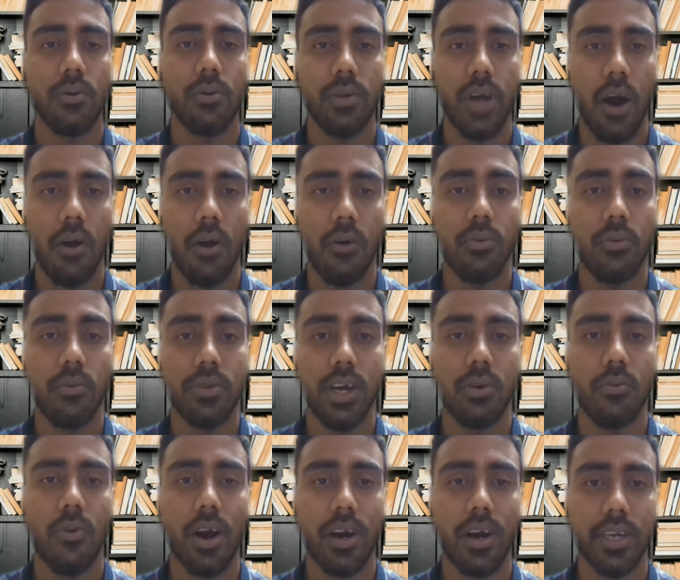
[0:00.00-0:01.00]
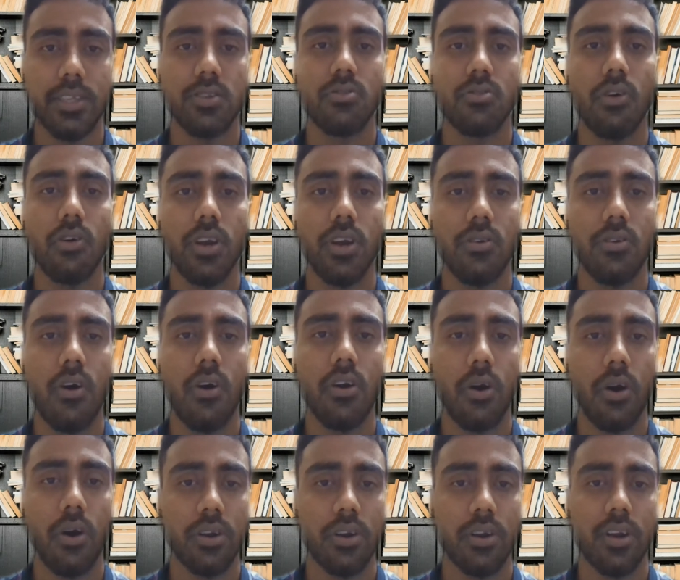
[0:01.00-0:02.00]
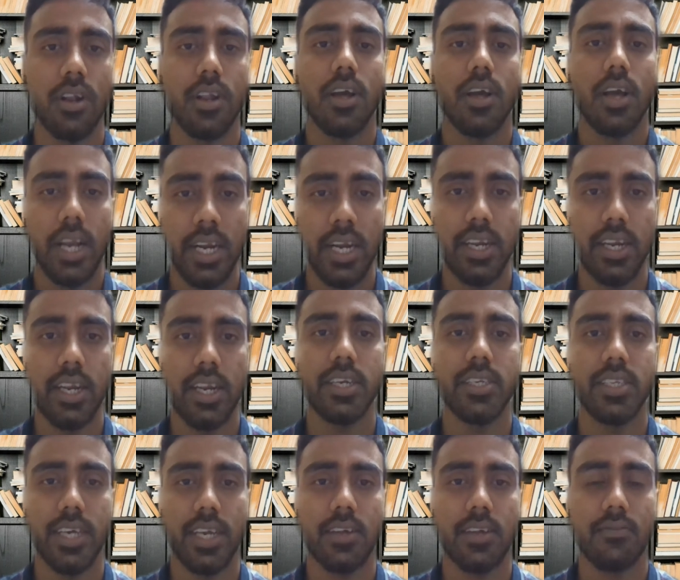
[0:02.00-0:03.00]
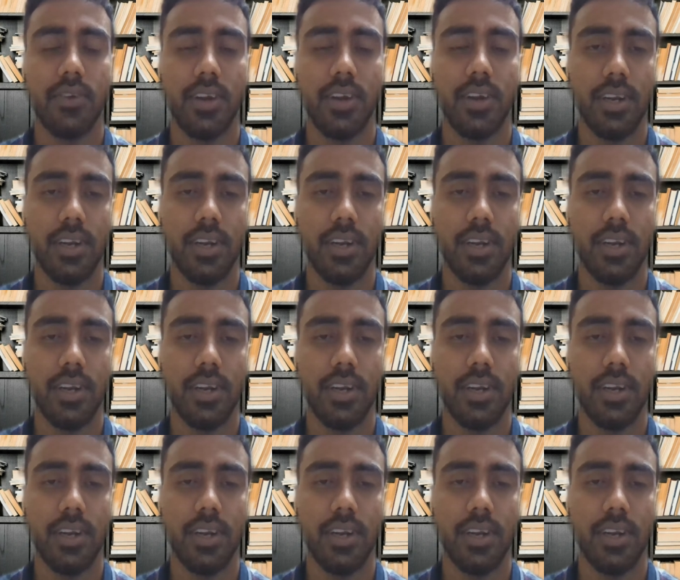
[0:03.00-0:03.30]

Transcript: how the work is going on interior designing field.